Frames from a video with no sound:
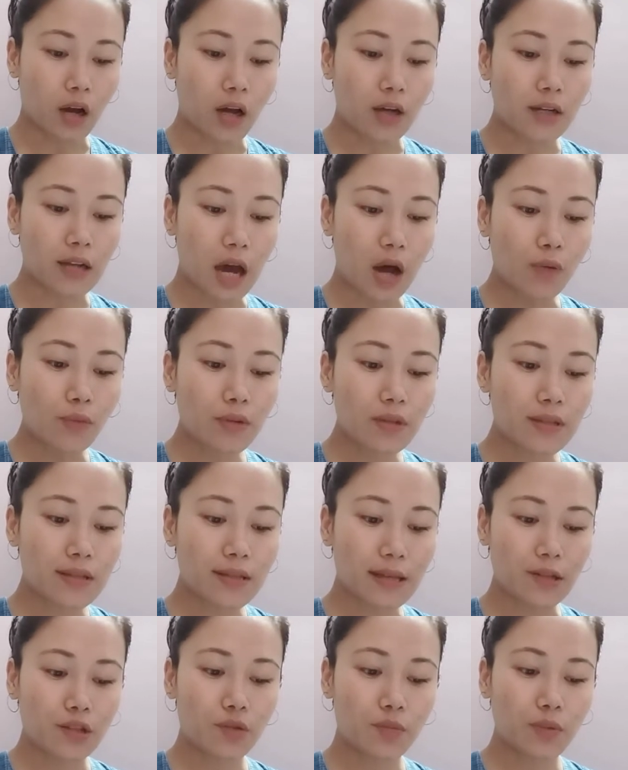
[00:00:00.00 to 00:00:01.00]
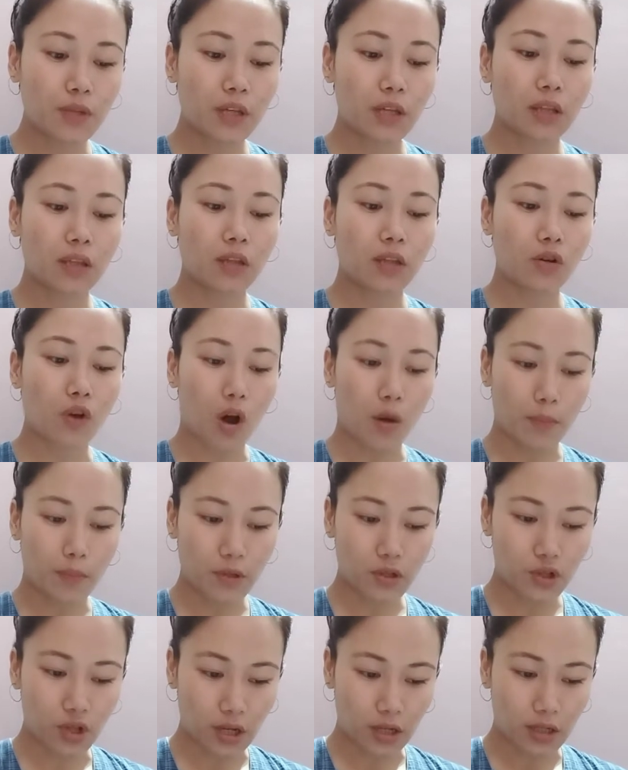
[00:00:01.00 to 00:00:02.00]
A noun is said to be in the
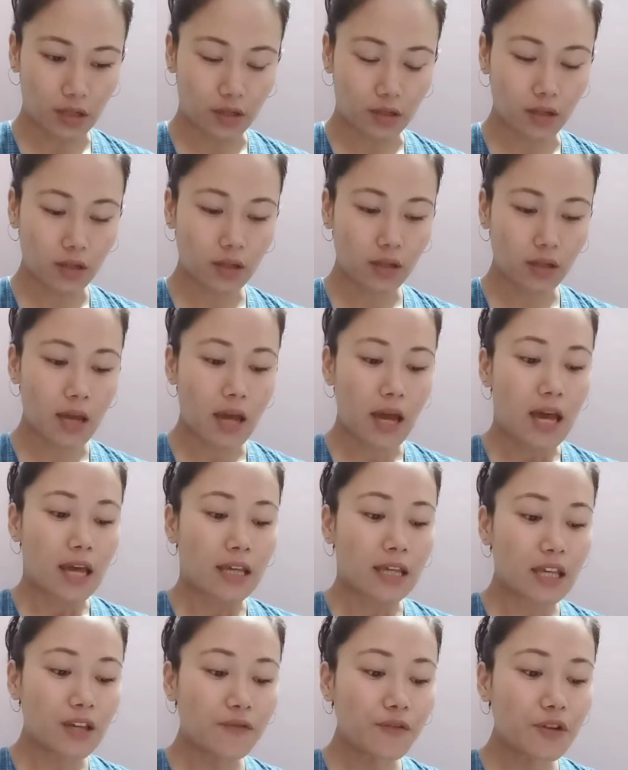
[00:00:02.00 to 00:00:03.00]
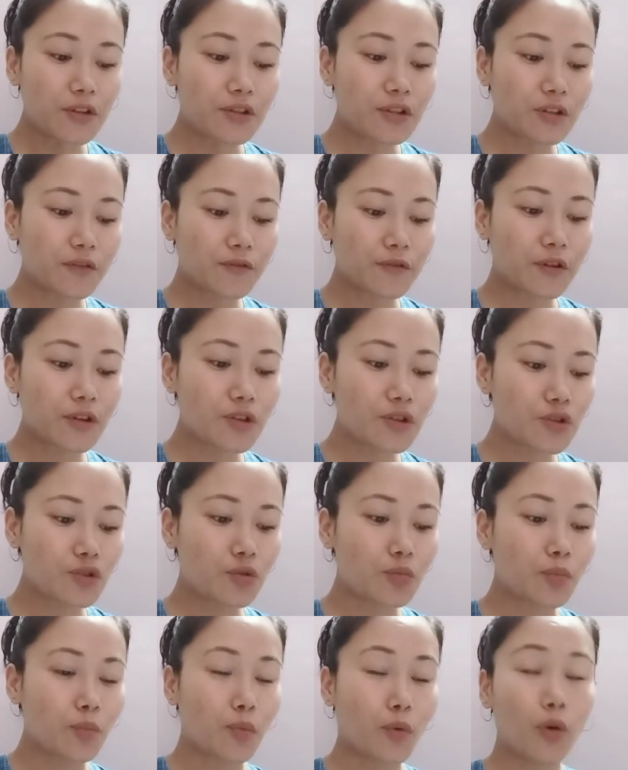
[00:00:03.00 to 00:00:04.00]
common gender if it refers to
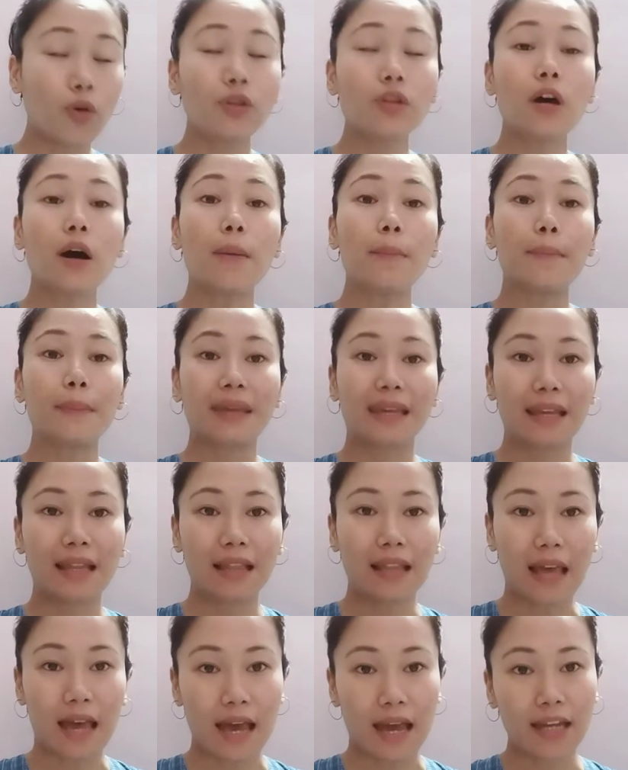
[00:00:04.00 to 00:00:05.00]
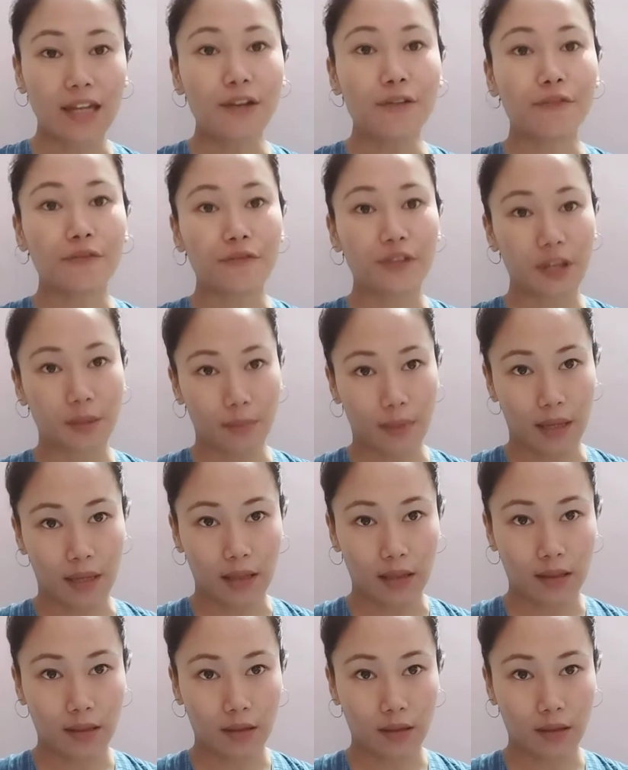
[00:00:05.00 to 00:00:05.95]
both a male and female.